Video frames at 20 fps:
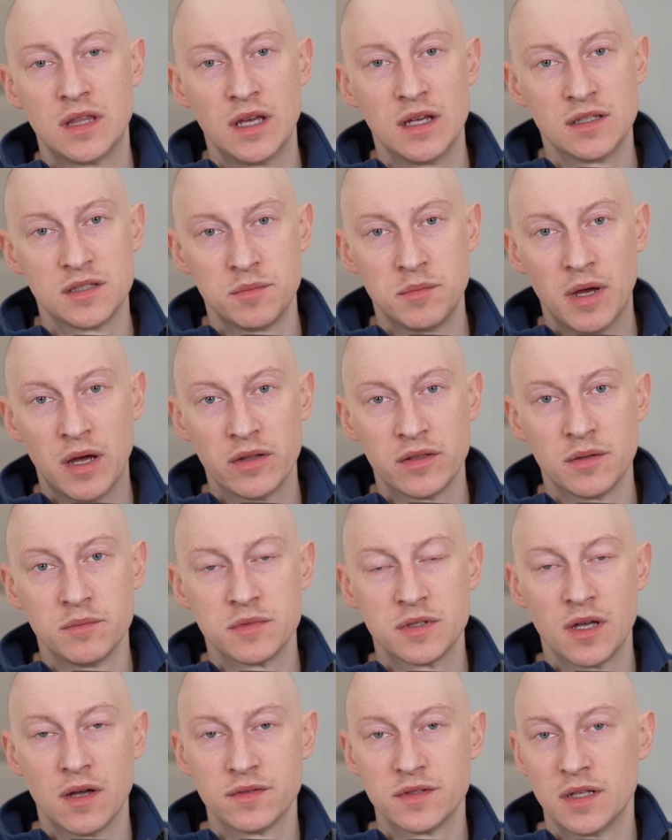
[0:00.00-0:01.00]
things about
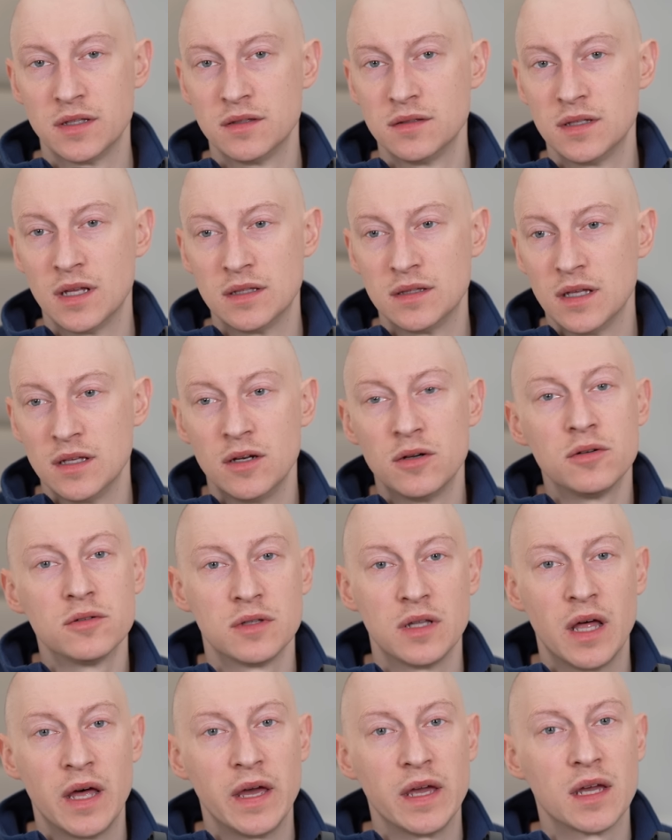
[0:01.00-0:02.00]
themselves that, that they don't
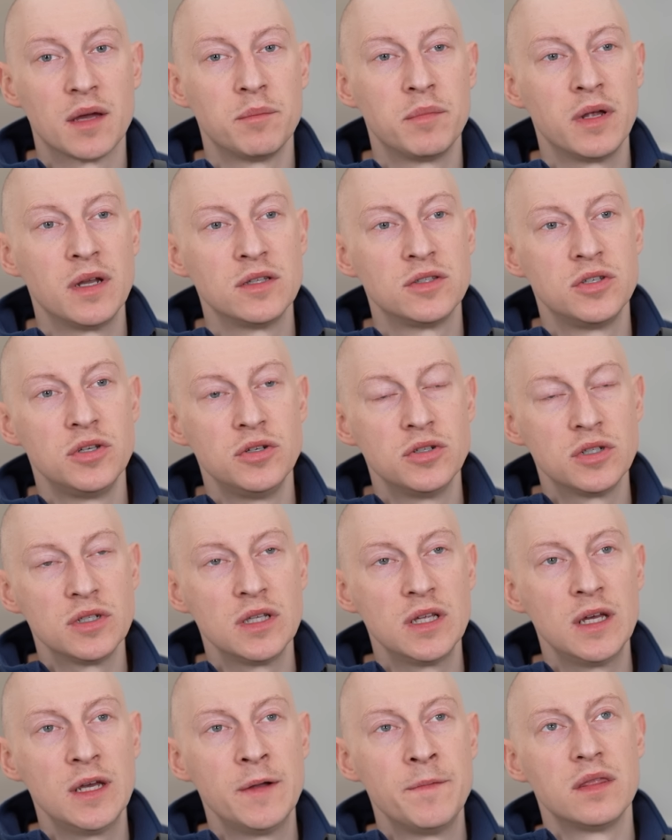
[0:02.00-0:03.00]
like, but it's
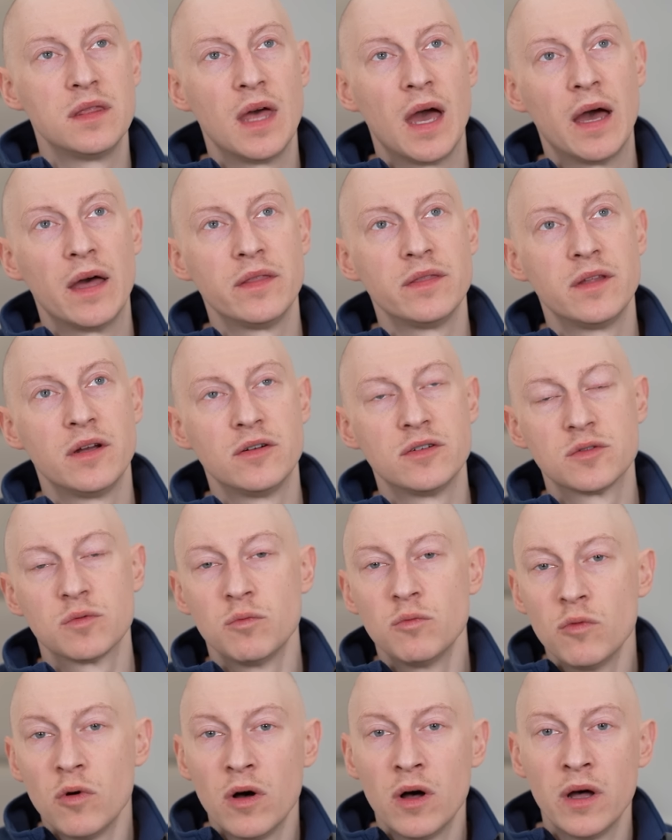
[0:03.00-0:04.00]
usually that there's
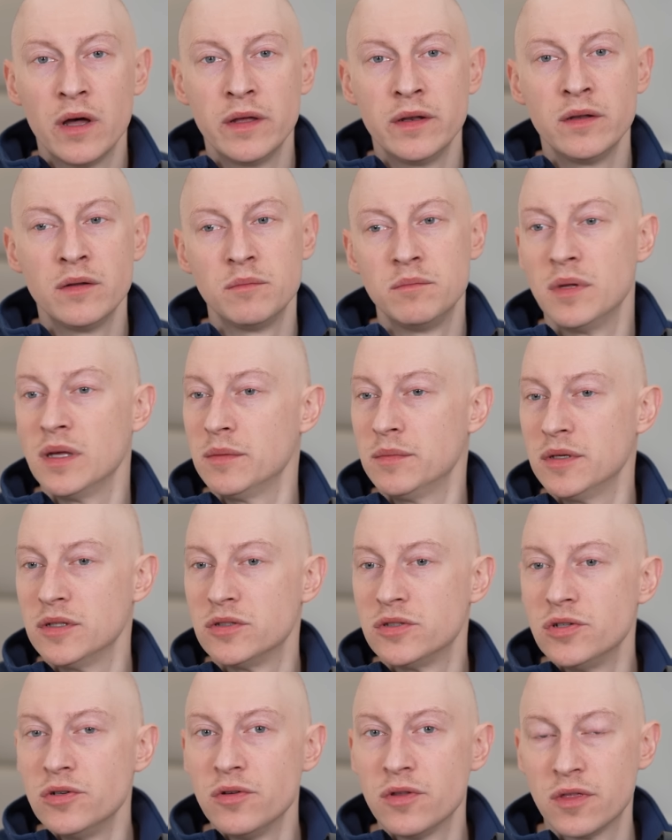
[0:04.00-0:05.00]
one maybe
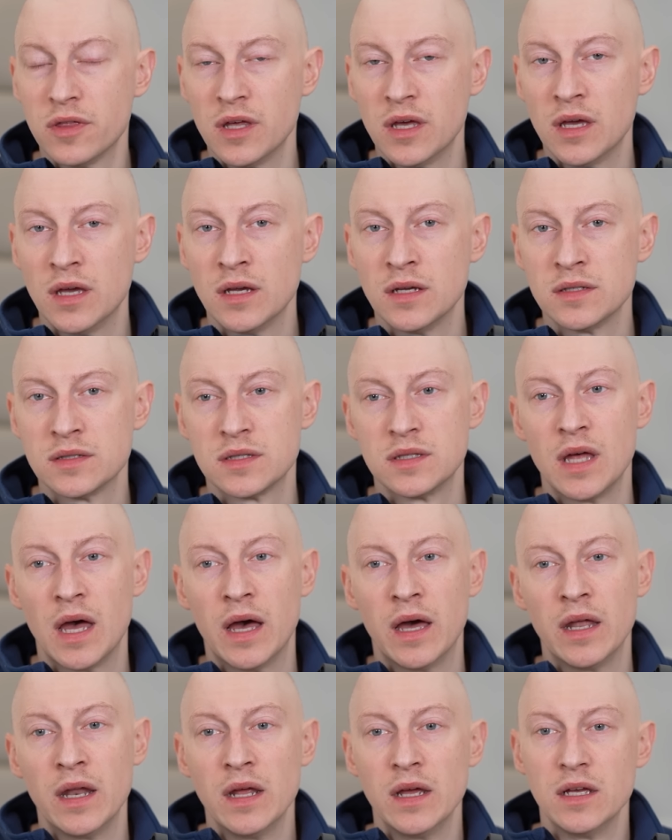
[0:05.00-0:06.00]
two things
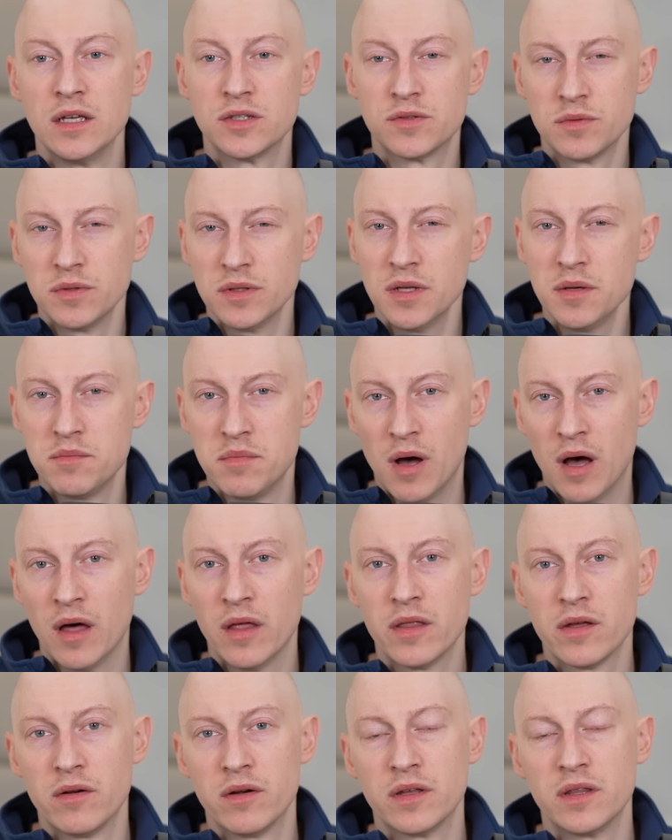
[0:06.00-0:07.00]
that is really
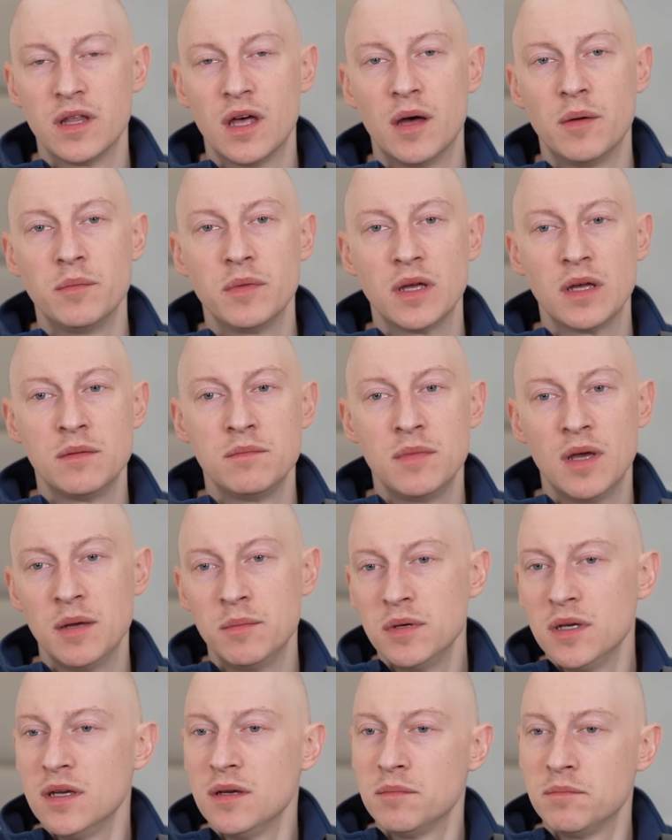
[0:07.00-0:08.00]
bothering them. And
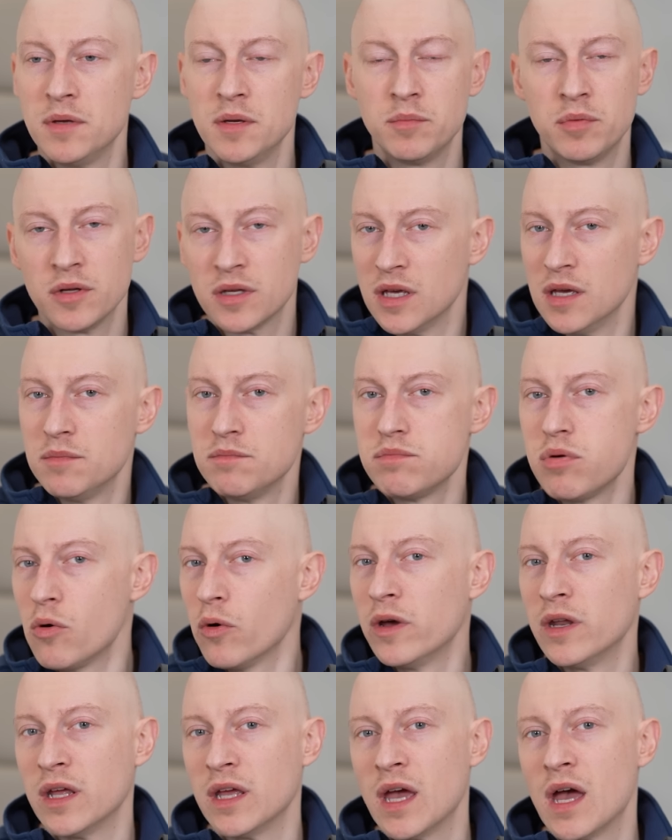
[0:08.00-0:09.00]
maybe people keep
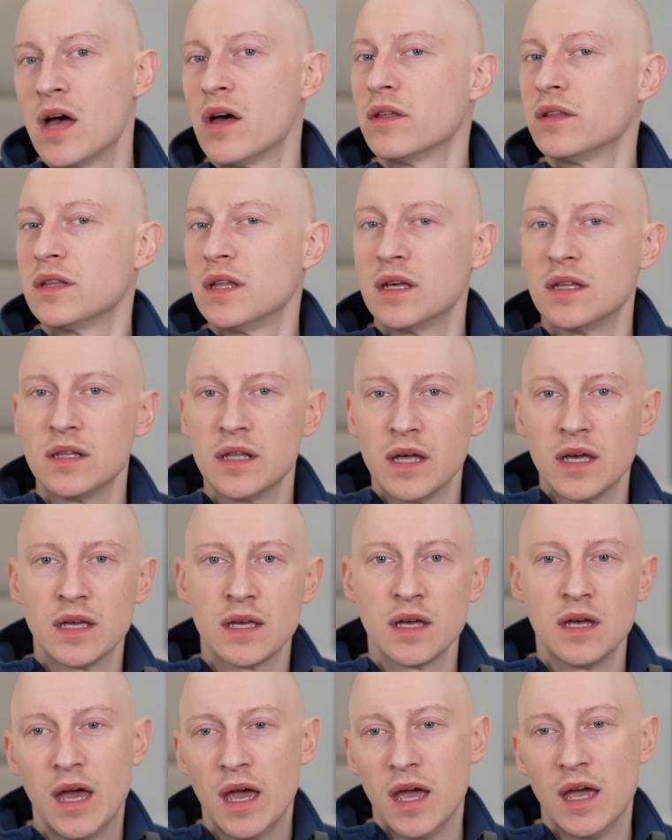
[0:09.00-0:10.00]
pointing out that,
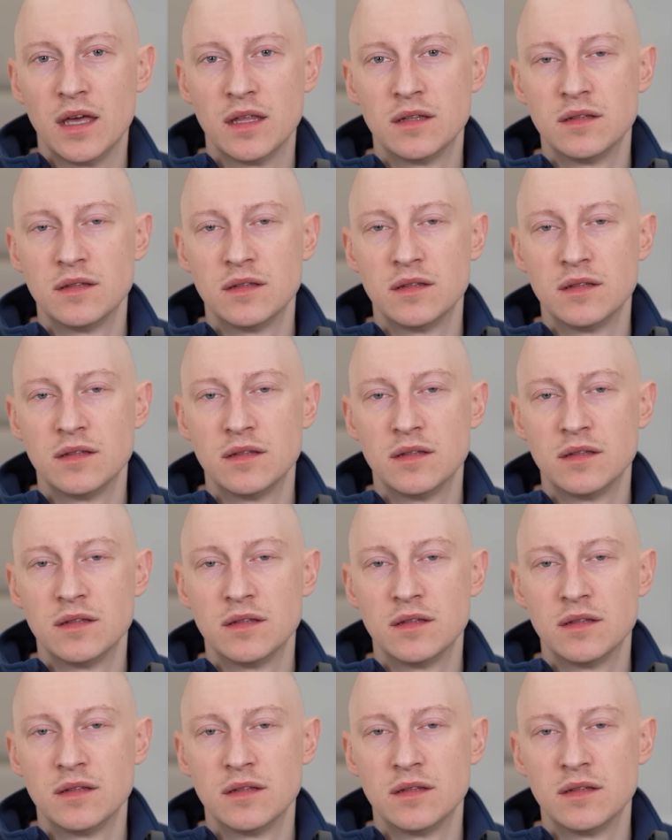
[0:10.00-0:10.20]
like, hey,